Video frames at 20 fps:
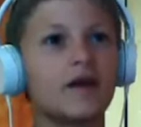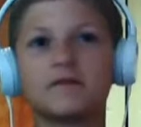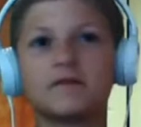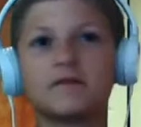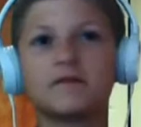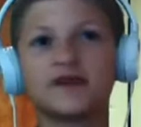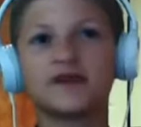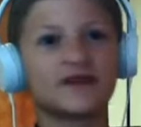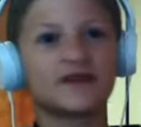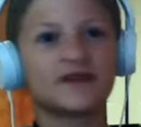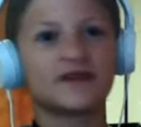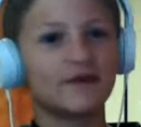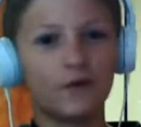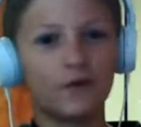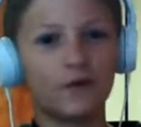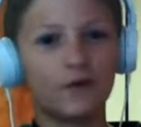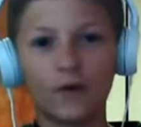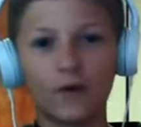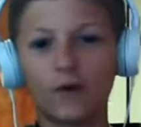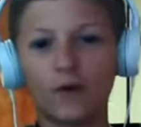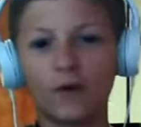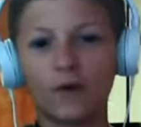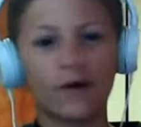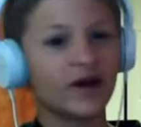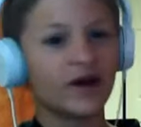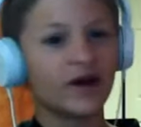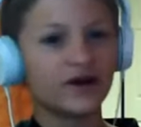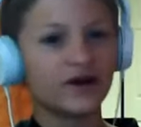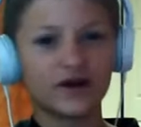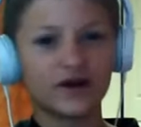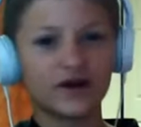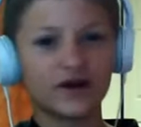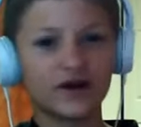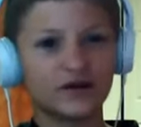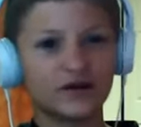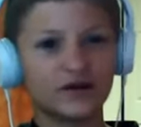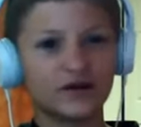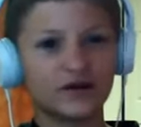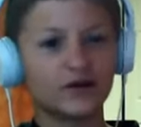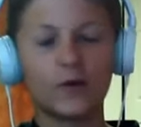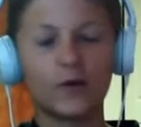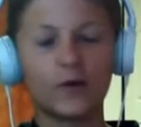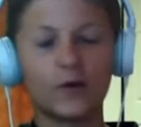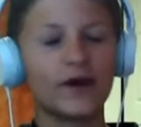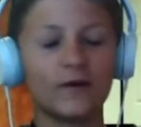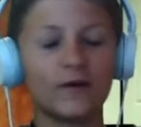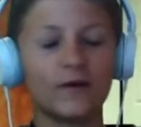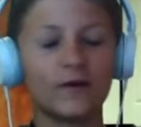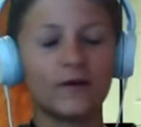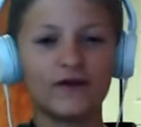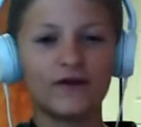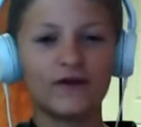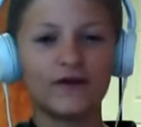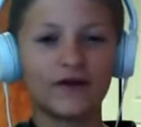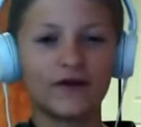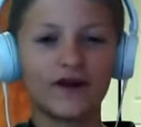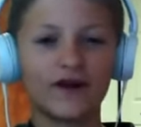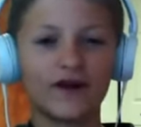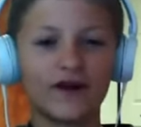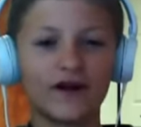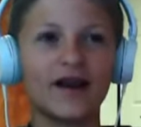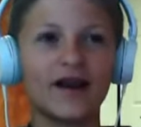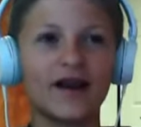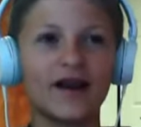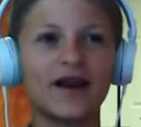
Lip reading: 64, 120, whatever.